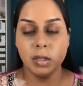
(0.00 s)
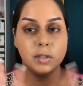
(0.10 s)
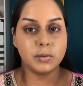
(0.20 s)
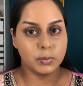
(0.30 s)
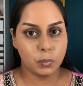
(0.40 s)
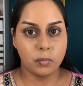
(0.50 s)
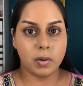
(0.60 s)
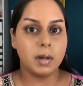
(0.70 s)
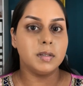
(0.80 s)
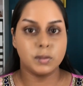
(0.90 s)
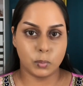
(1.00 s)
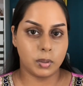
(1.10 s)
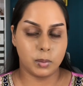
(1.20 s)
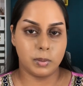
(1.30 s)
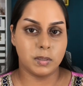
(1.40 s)
So far so
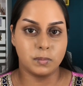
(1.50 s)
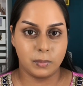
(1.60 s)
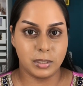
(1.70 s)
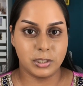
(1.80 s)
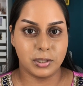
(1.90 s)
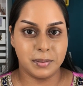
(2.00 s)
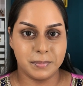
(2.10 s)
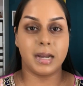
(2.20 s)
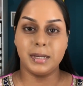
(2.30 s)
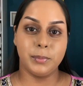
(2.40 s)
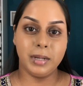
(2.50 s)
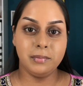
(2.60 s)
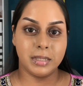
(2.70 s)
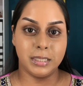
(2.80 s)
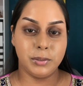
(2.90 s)
good with this foundation. I don't
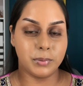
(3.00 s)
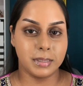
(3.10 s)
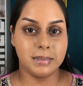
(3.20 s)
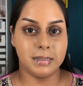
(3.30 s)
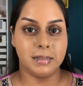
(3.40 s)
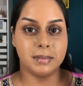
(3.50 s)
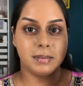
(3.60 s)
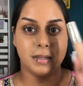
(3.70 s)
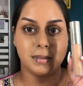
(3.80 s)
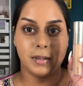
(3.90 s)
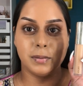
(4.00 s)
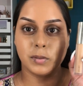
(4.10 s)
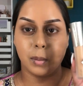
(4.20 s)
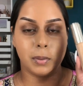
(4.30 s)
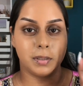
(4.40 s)
have any new concealers to test out,
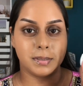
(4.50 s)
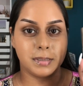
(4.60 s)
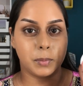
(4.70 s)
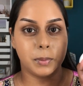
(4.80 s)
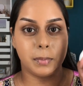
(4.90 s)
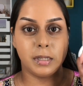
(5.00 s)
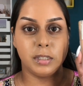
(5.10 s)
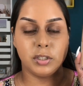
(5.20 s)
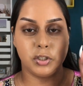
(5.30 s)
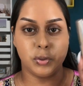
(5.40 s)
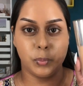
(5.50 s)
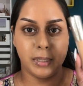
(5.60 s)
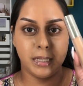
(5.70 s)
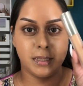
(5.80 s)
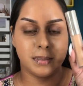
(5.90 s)
so I'm gonna stick with my
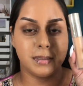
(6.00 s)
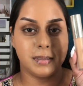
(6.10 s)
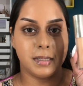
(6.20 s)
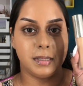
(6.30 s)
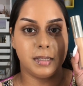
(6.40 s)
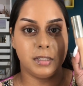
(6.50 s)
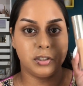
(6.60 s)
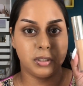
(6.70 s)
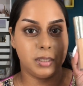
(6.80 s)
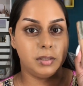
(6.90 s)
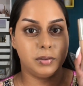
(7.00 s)
Jouer. This is in the shade